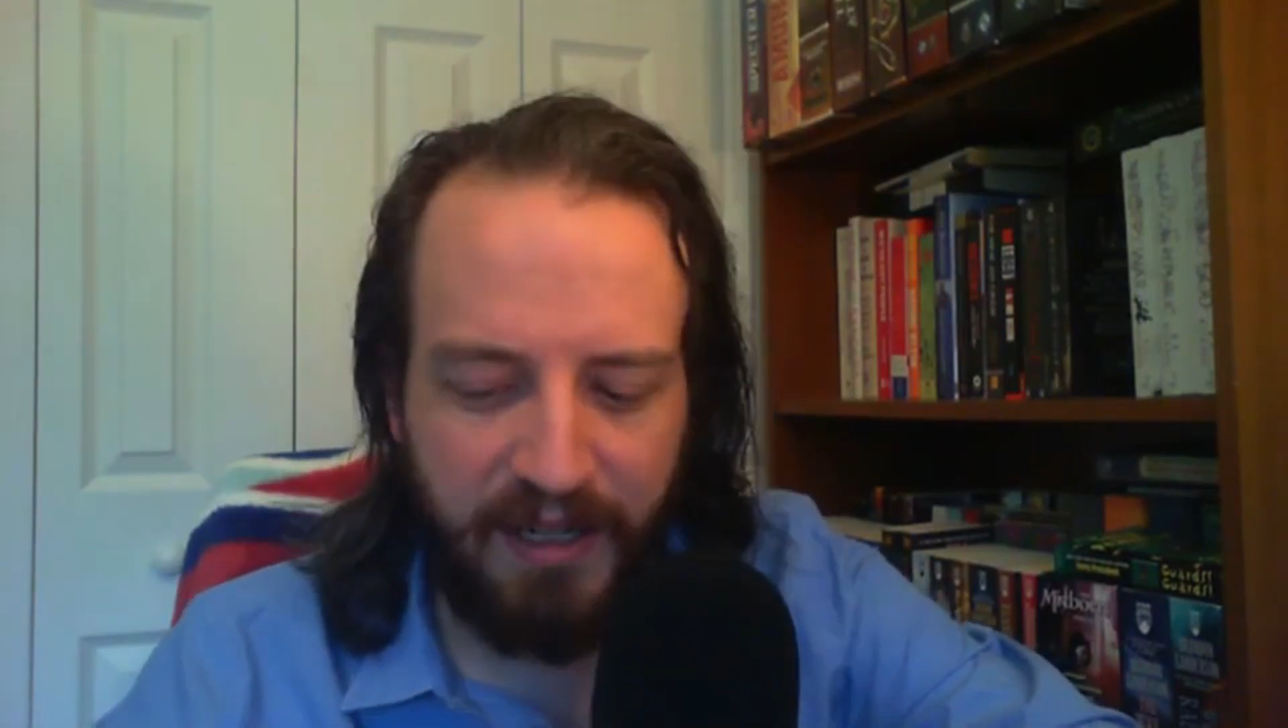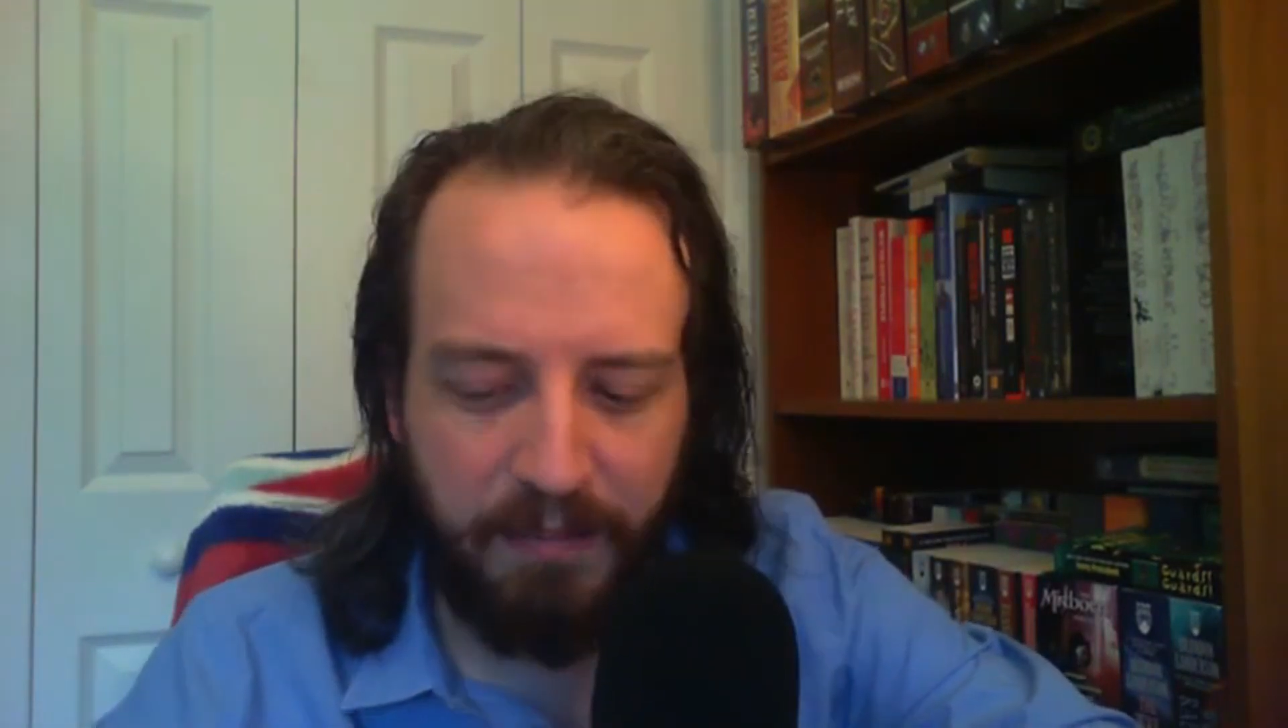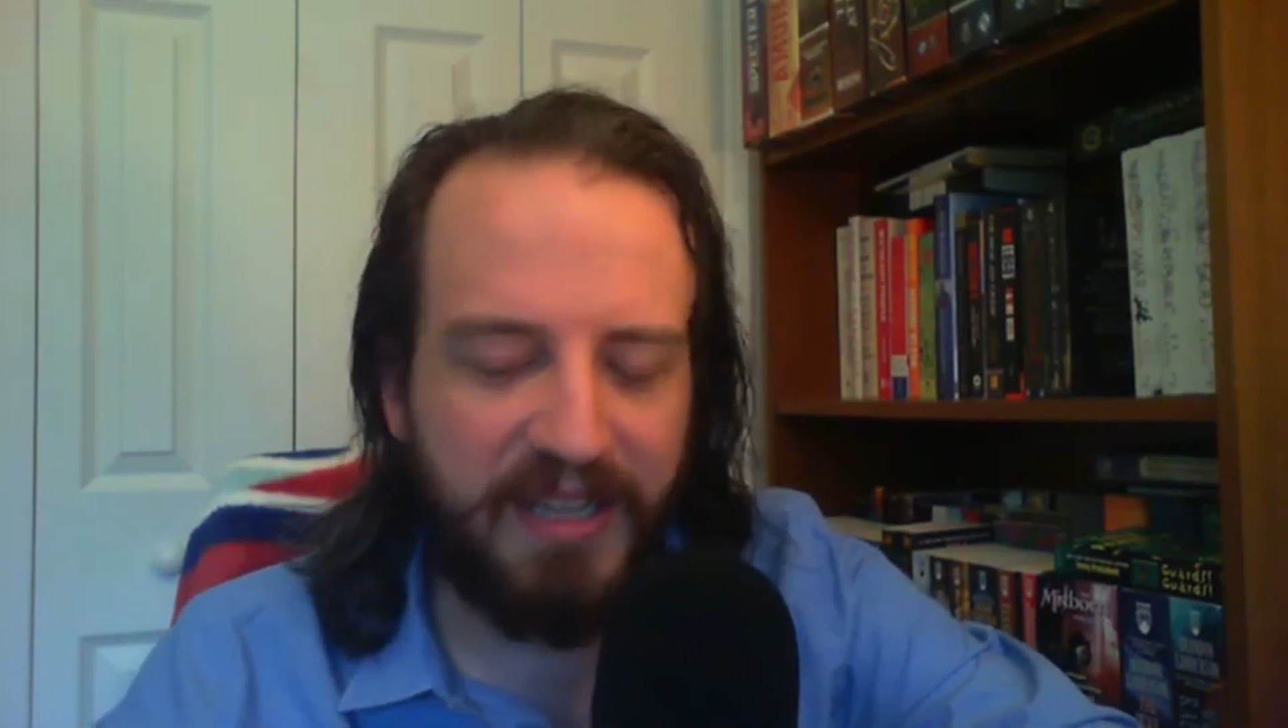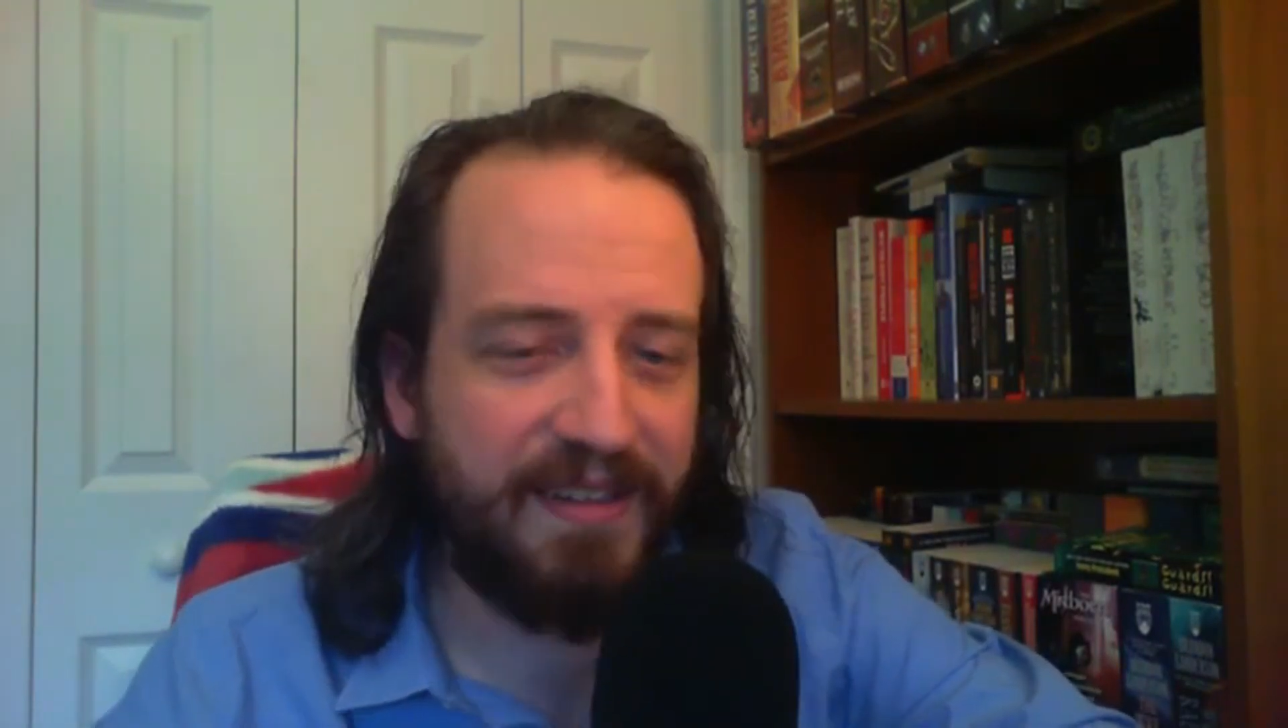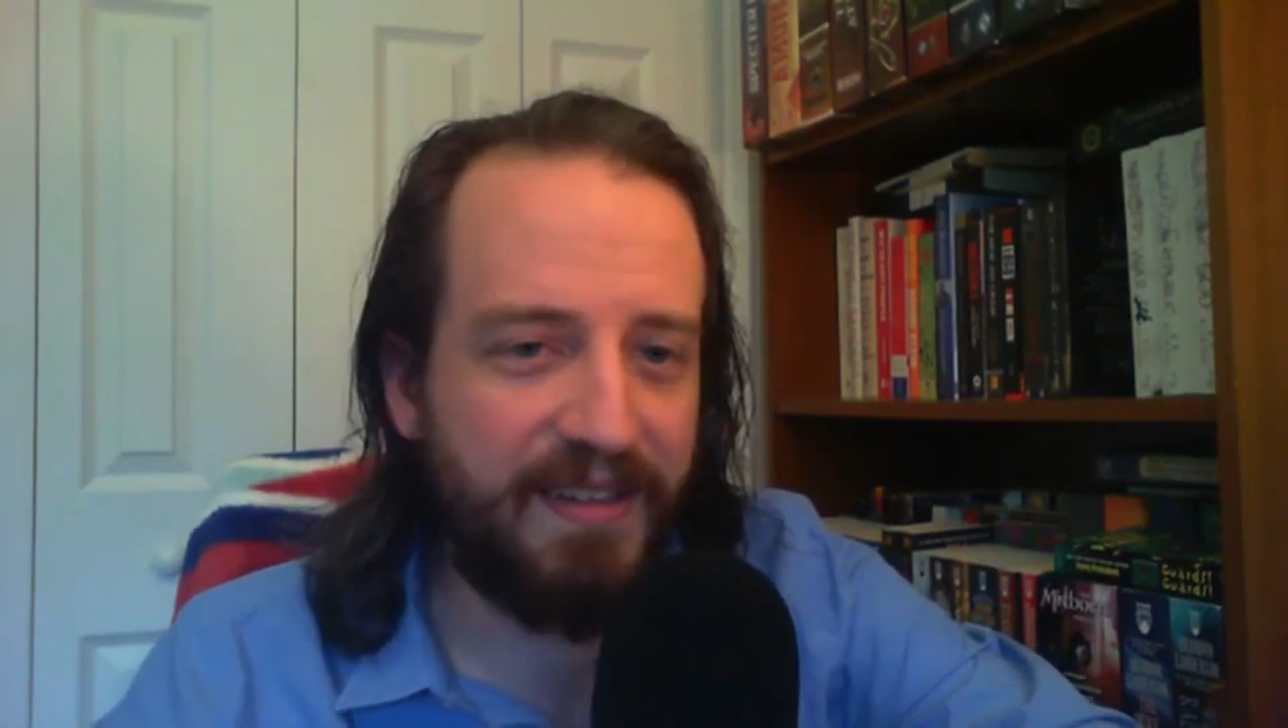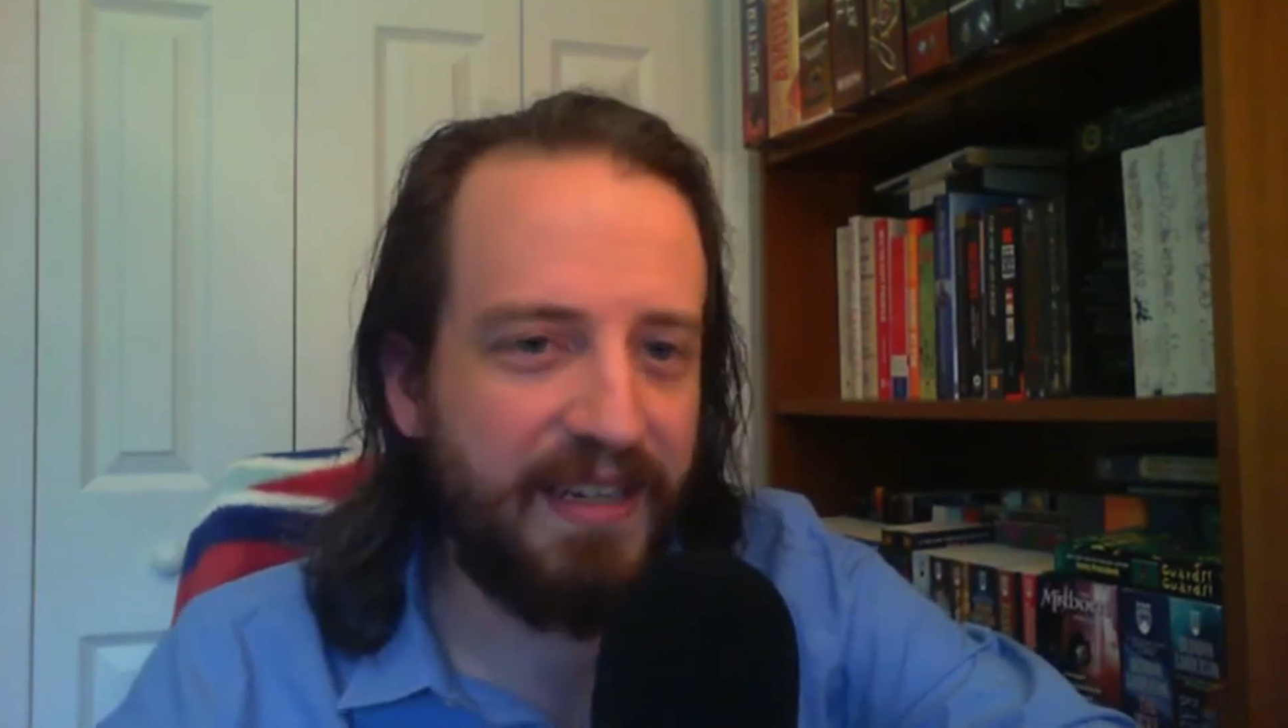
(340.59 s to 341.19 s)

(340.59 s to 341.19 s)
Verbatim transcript: But it's